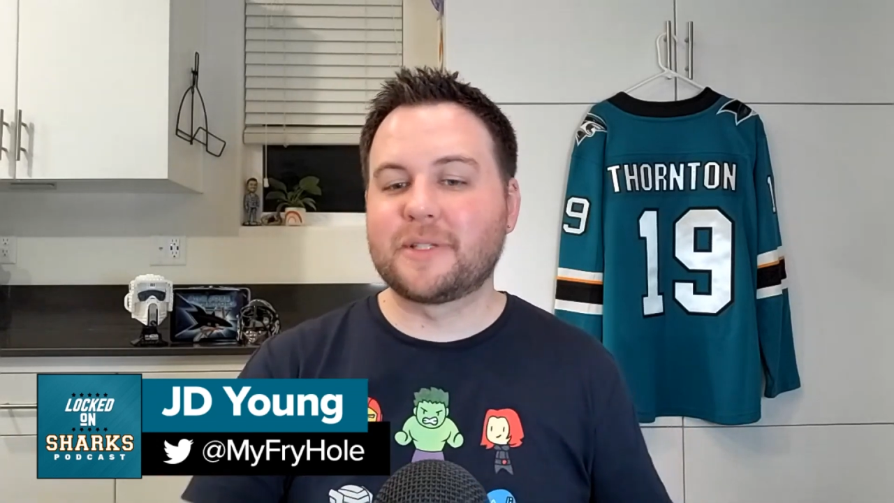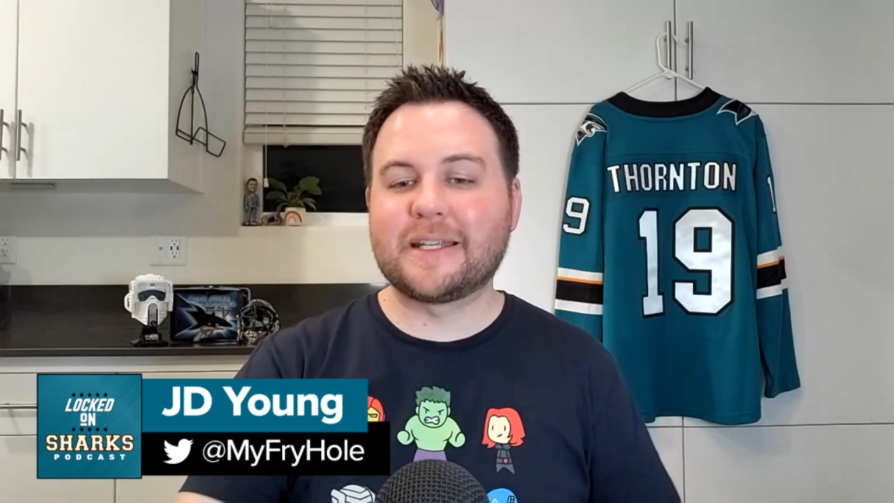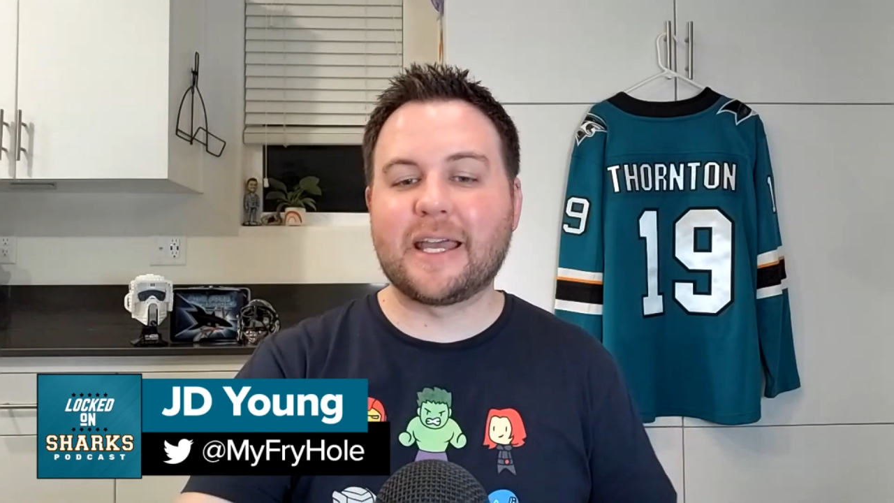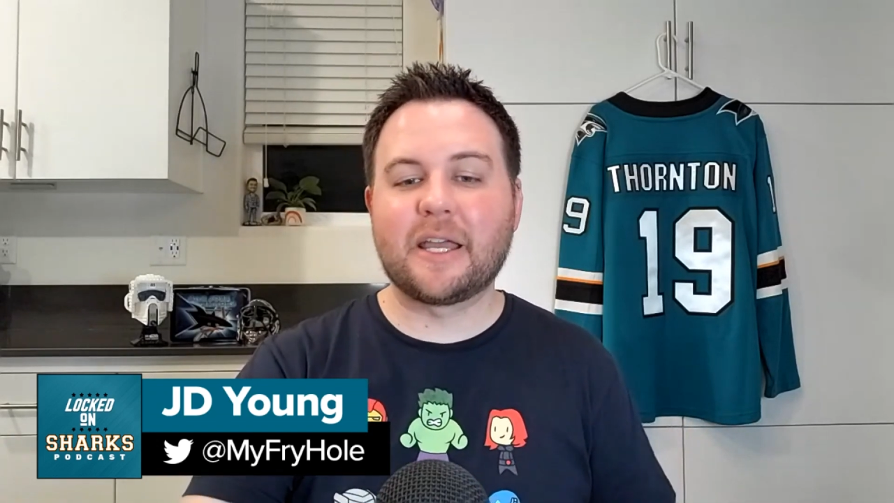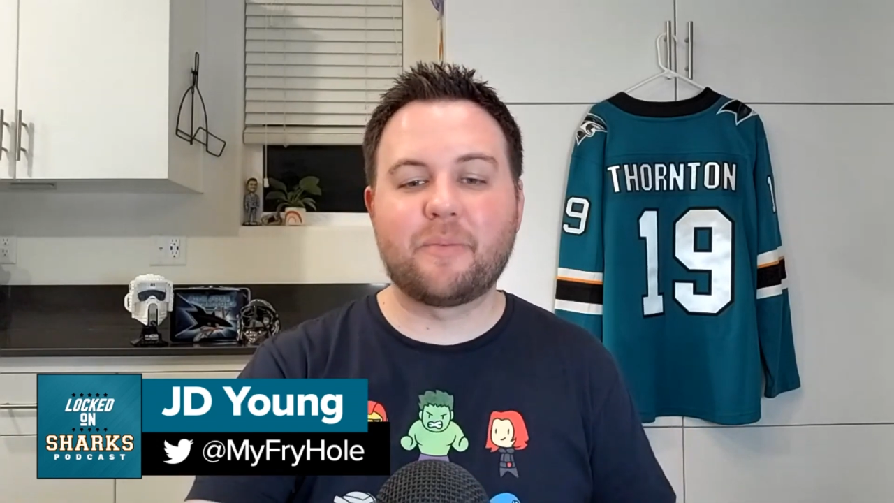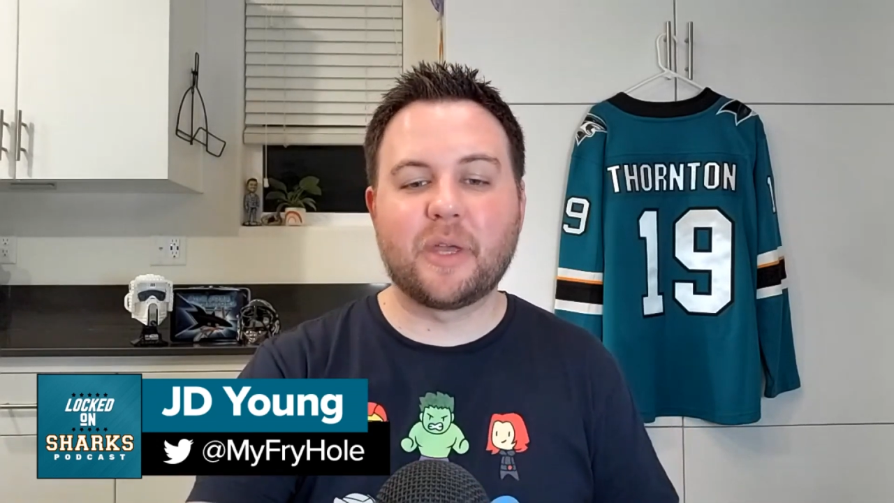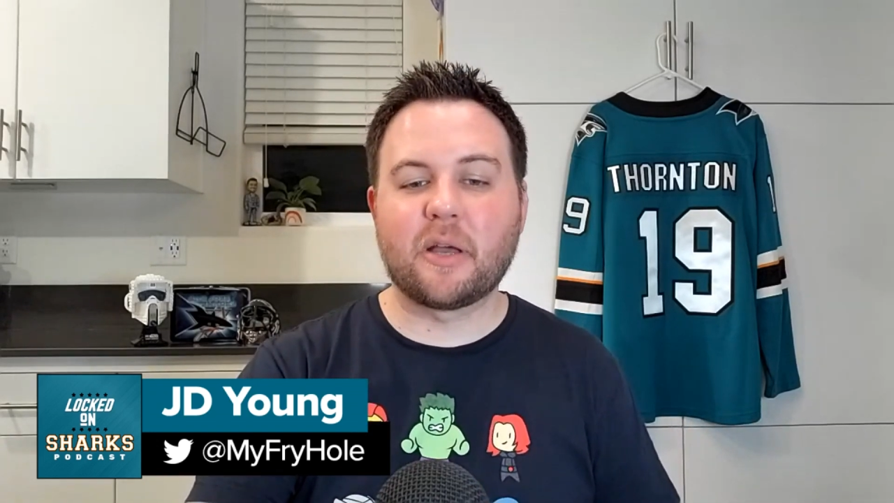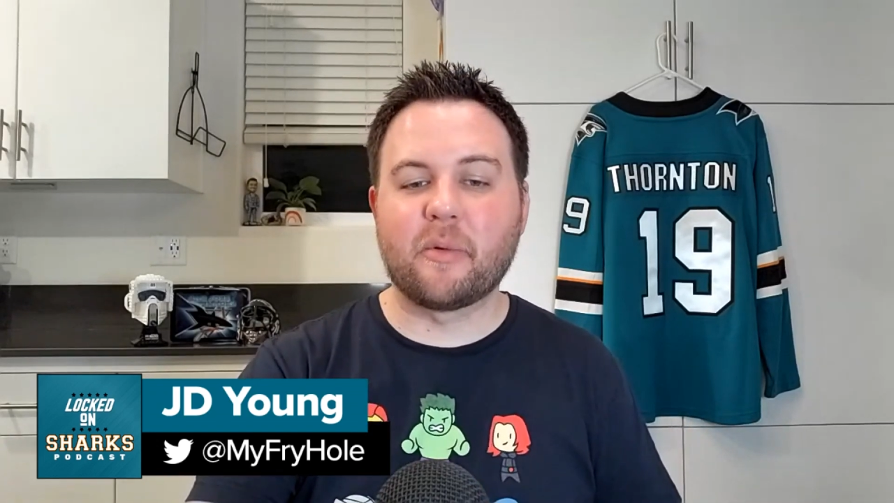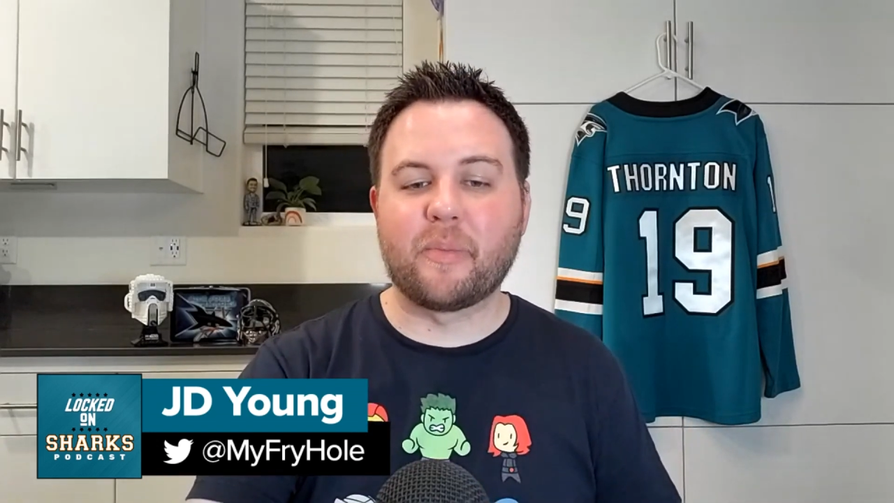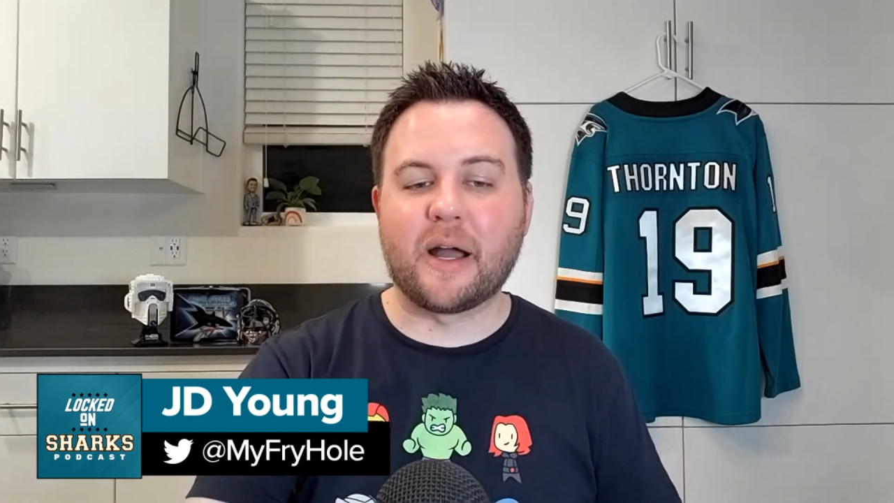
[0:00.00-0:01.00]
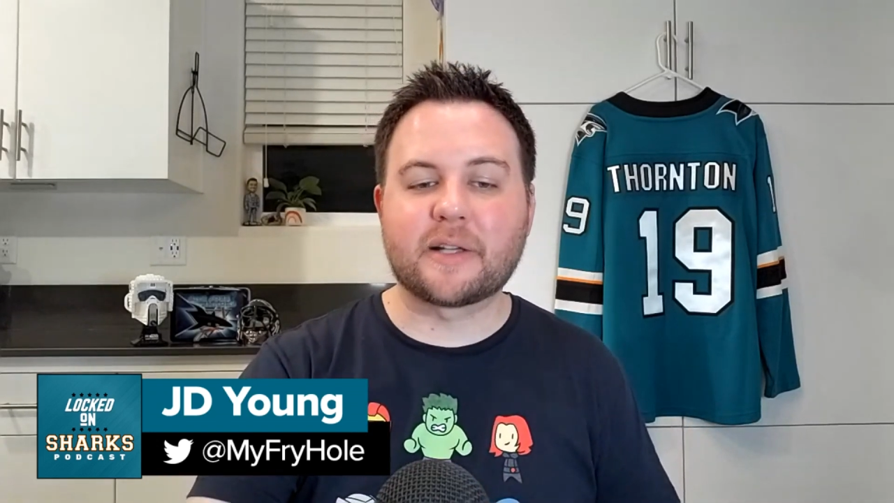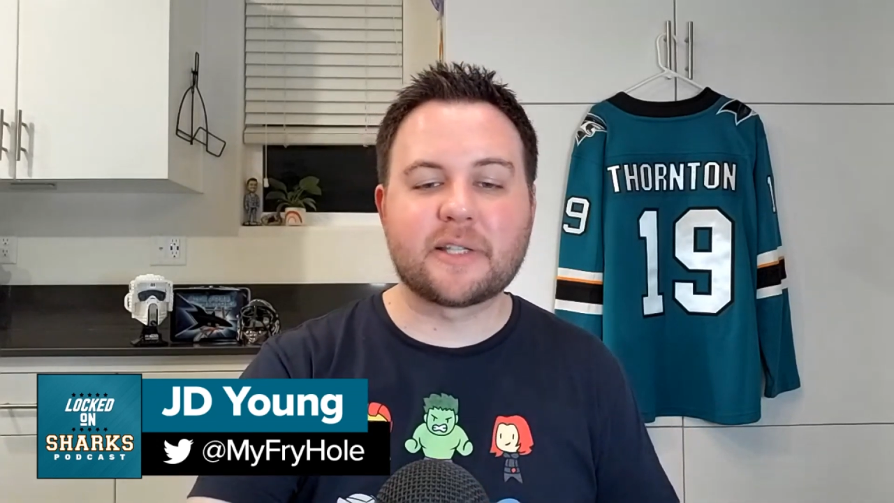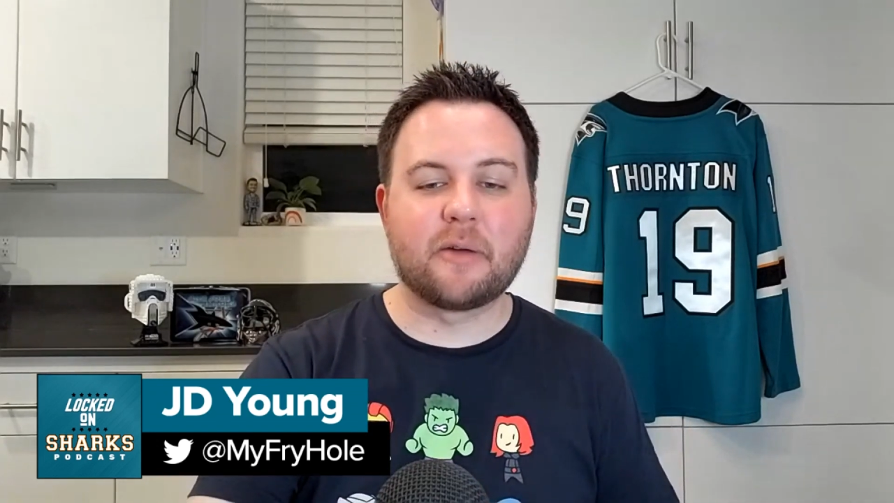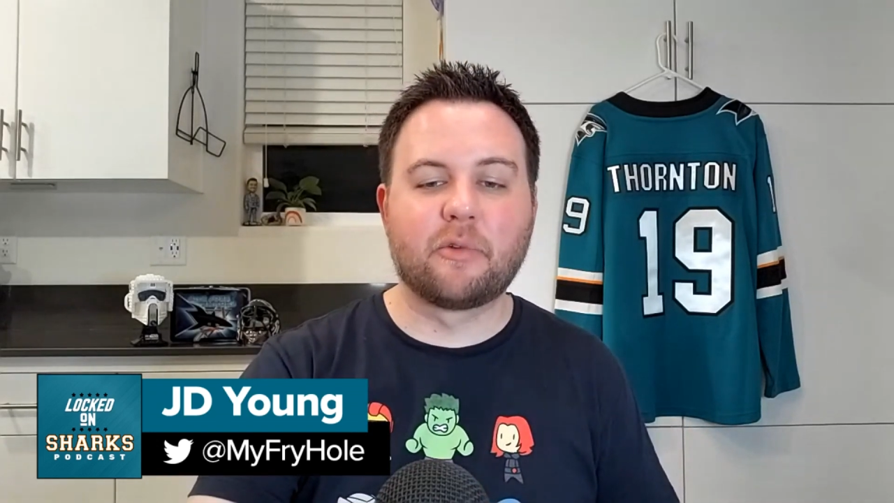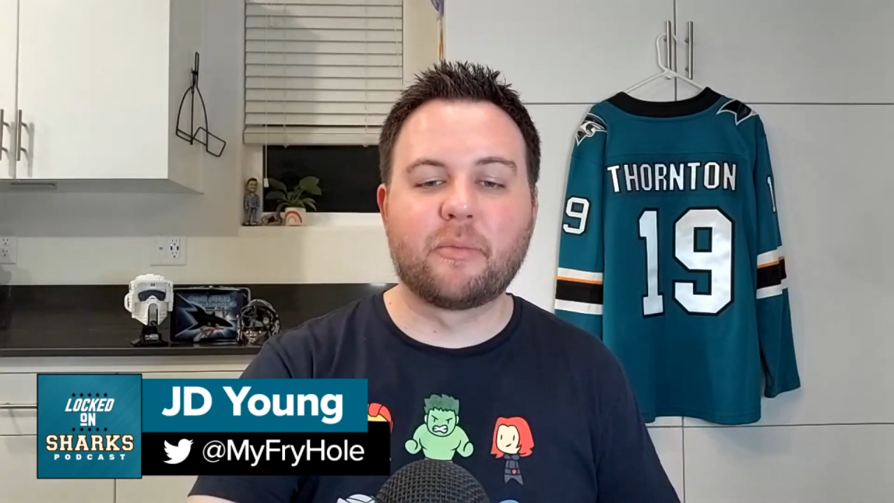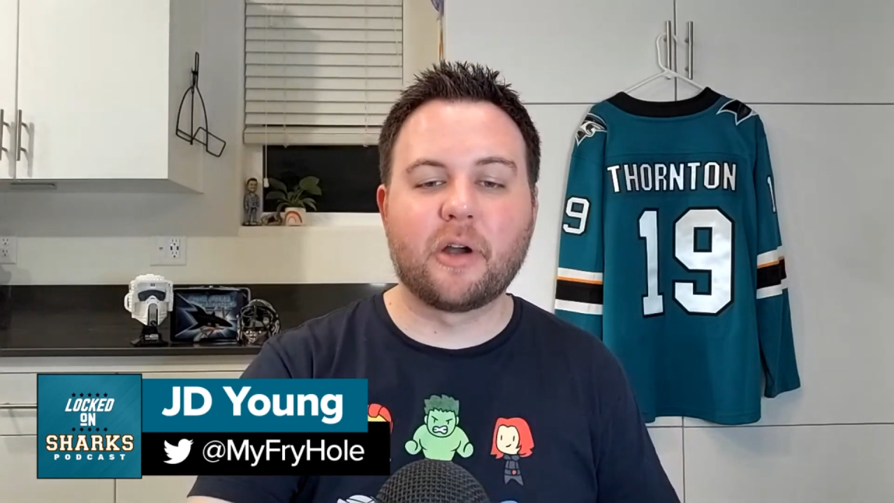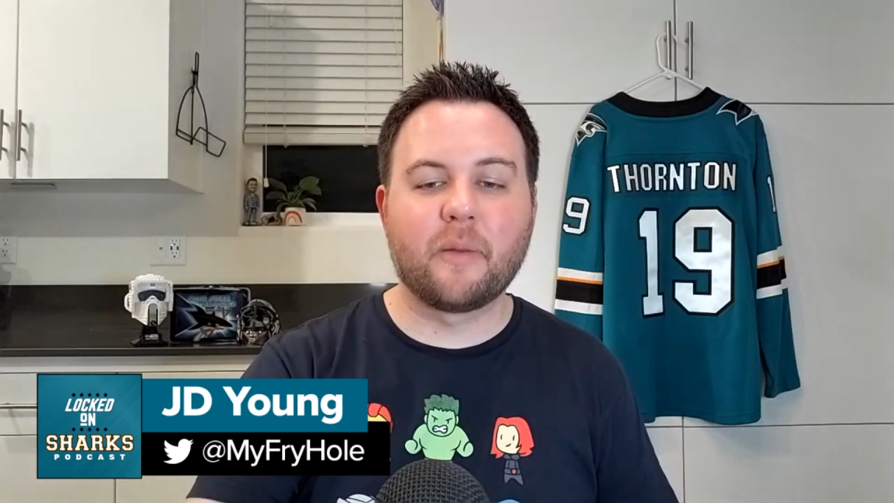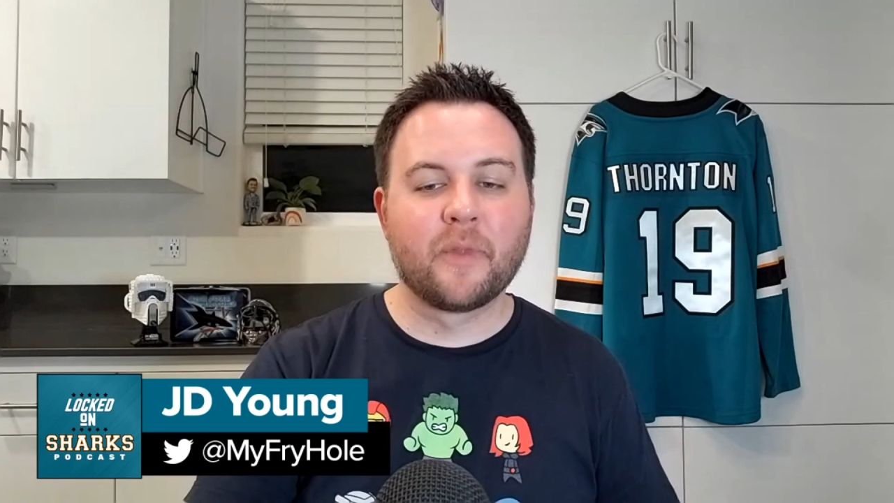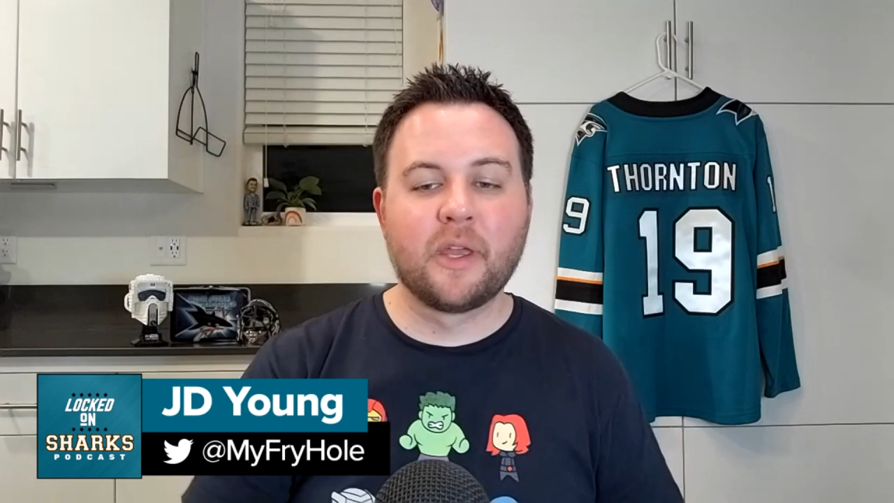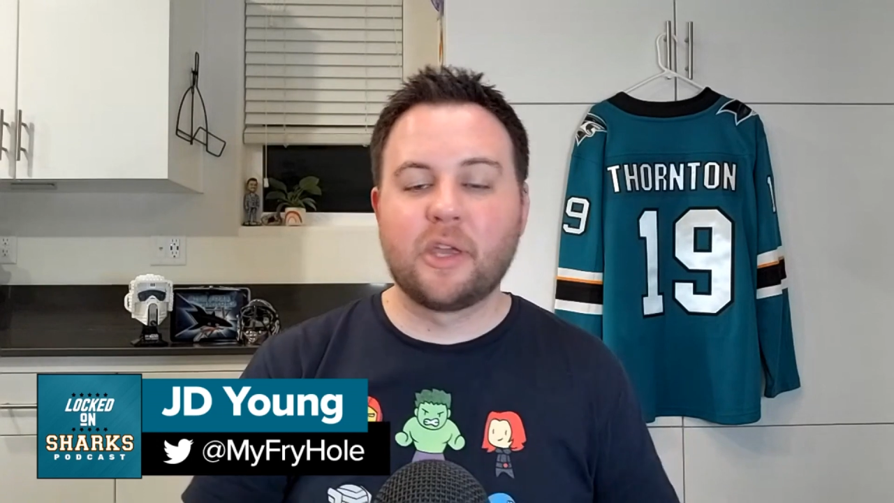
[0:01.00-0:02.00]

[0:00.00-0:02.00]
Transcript: today and pick up a box at Walmart.